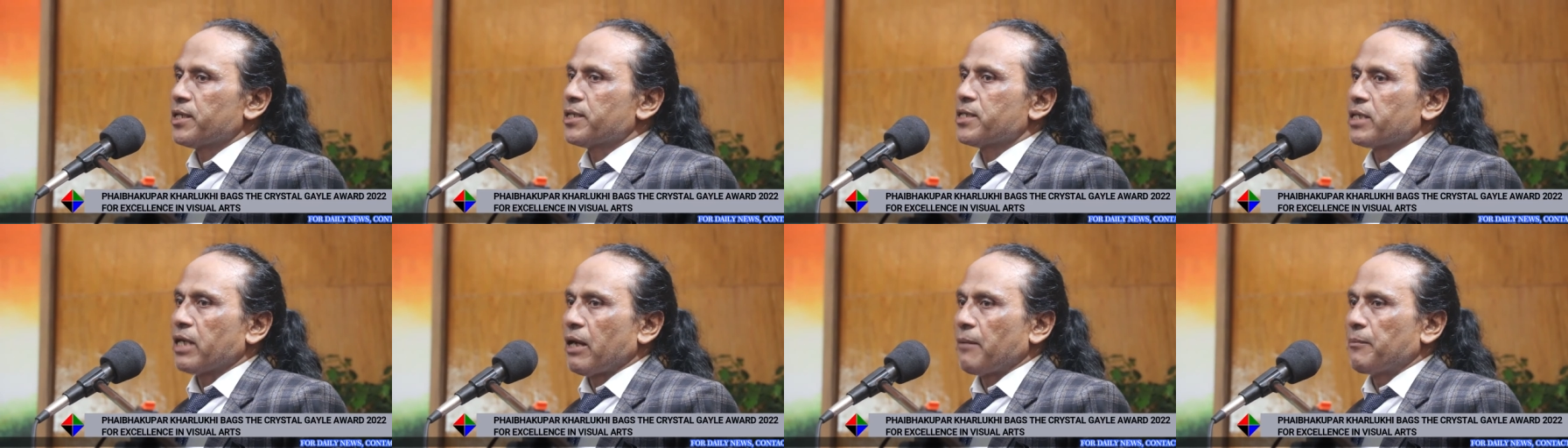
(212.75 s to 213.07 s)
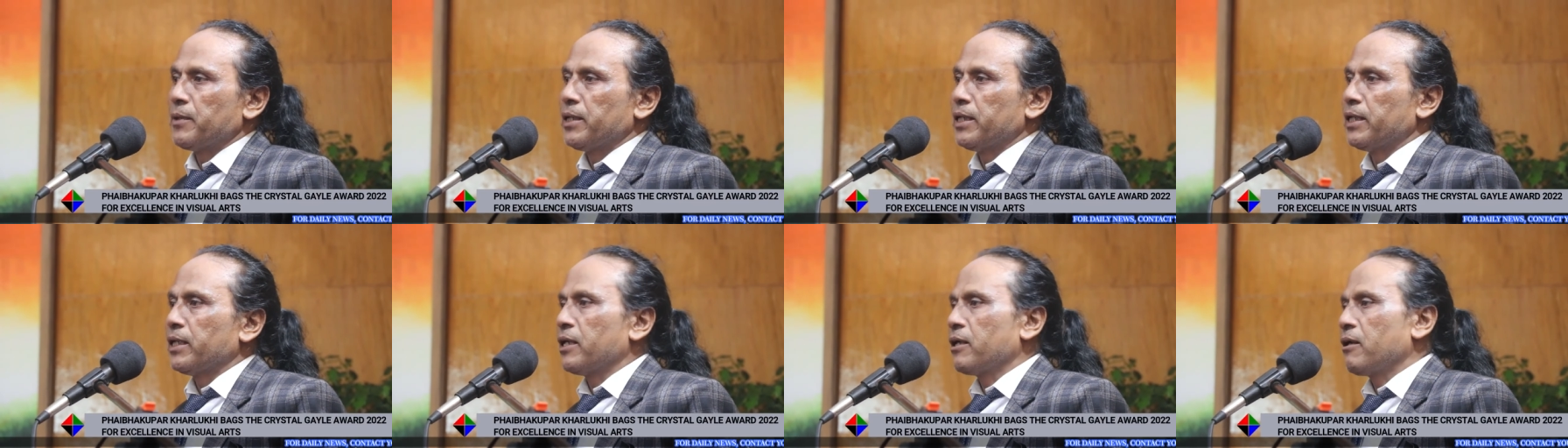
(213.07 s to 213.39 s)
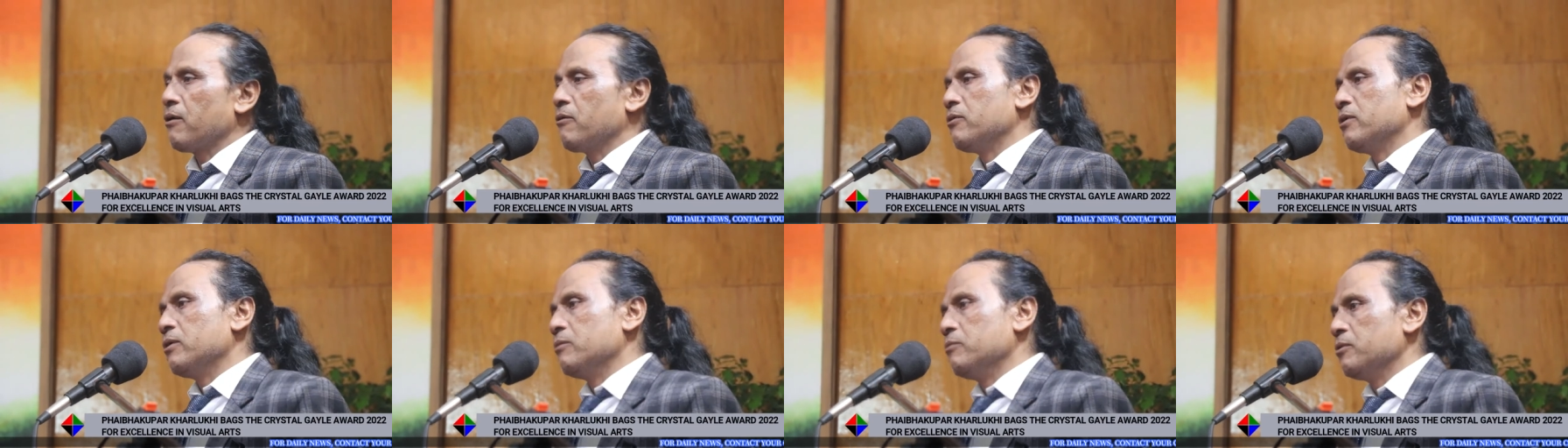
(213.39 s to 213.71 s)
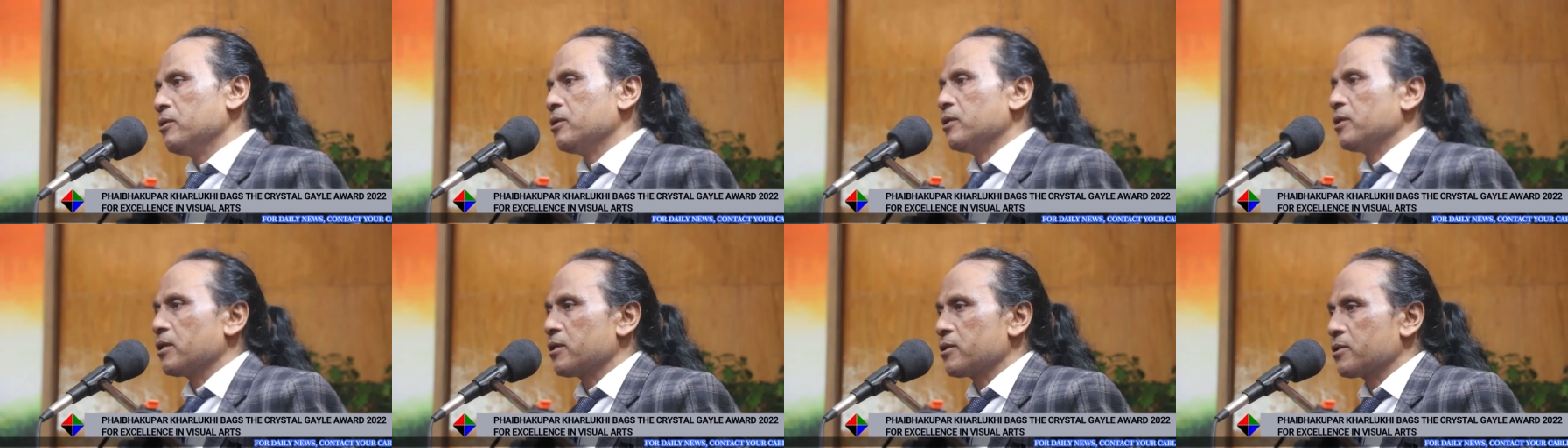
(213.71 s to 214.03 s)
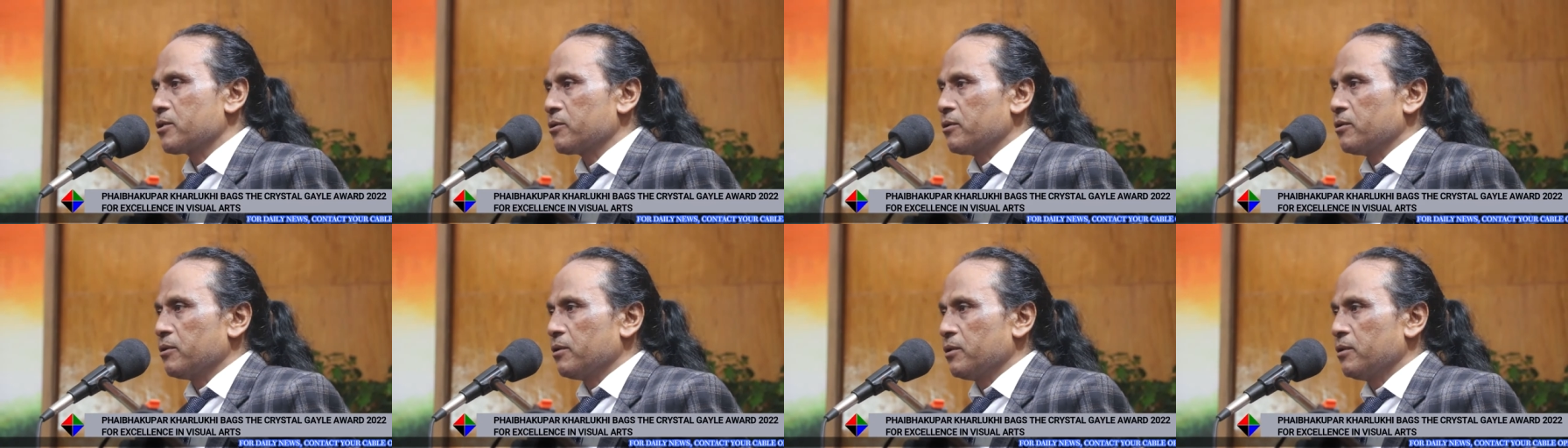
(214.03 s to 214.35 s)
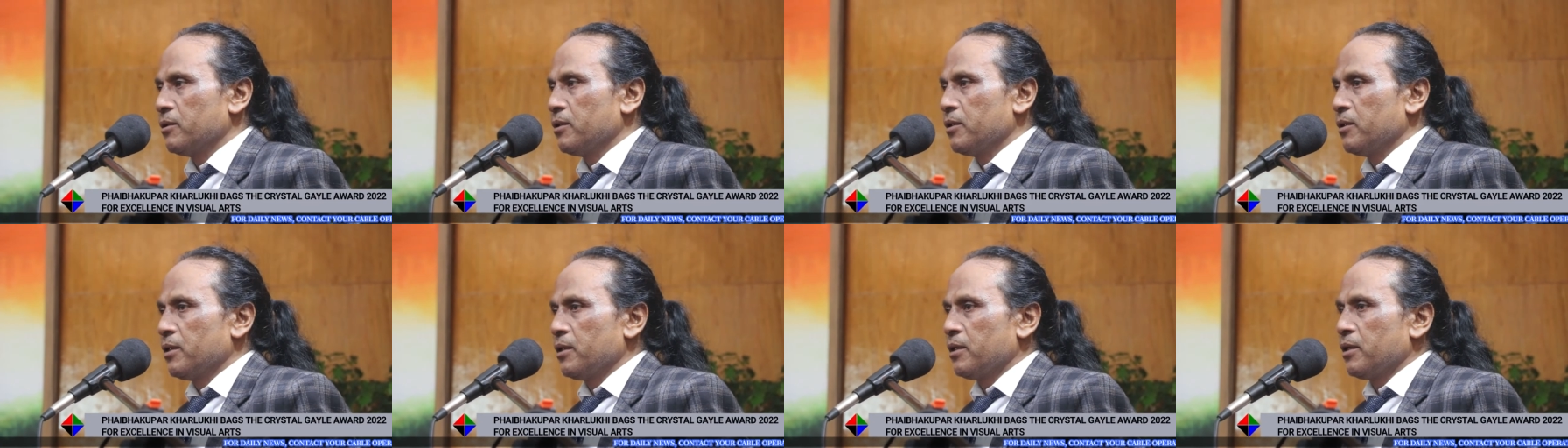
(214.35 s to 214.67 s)
is happening around the world also.
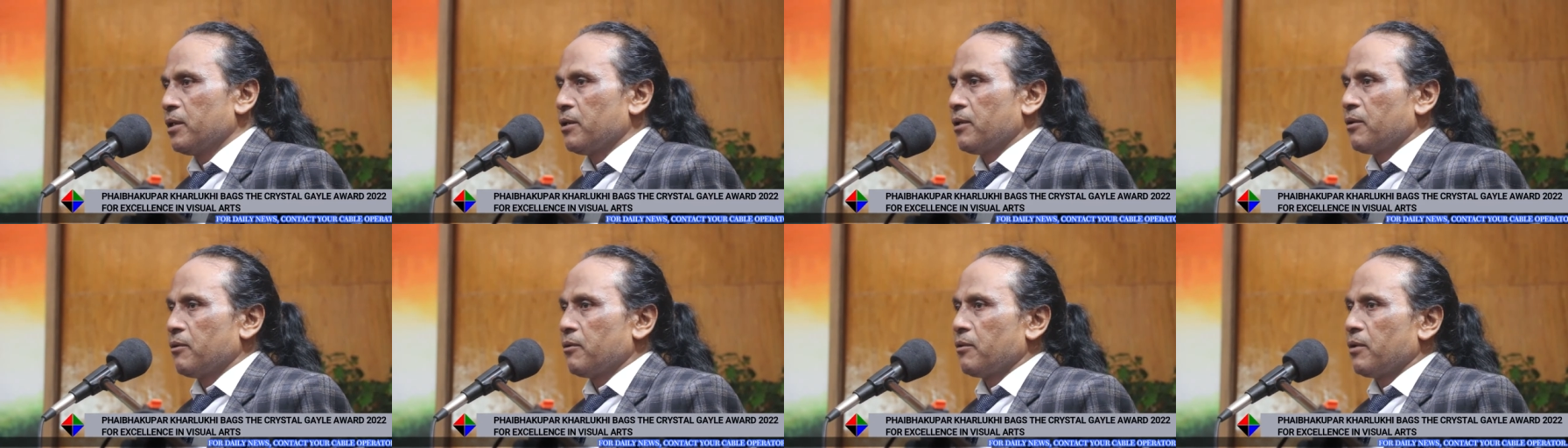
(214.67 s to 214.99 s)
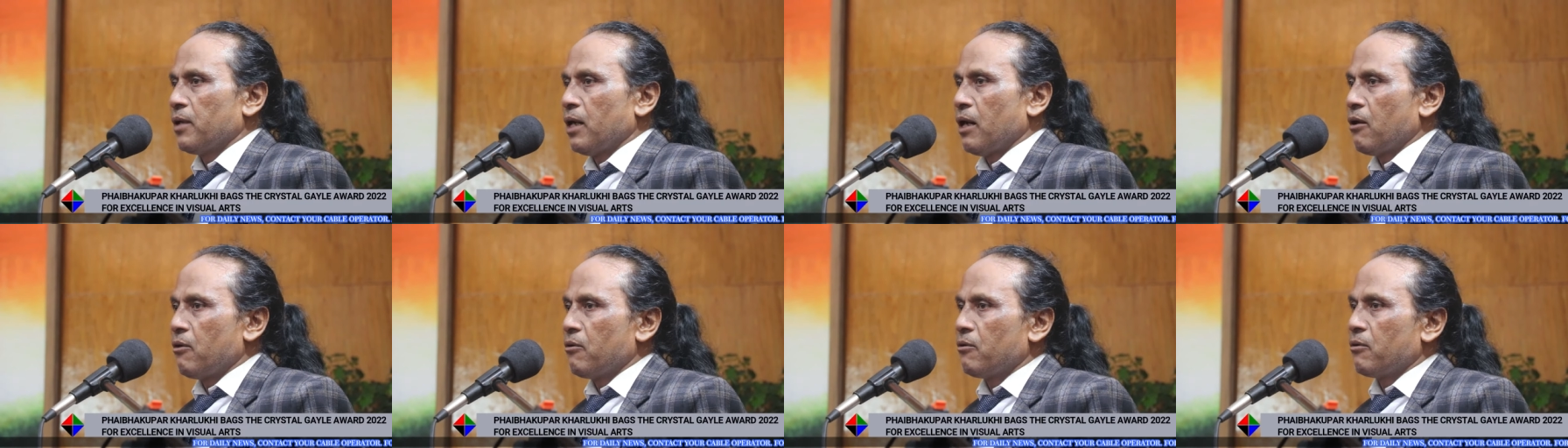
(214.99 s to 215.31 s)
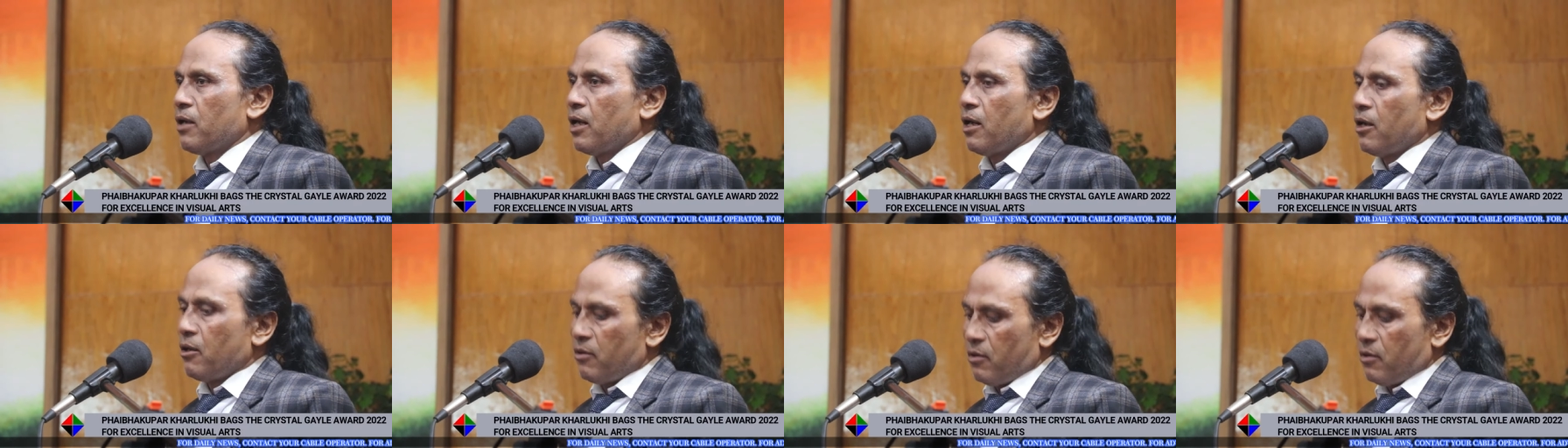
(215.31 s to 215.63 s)
How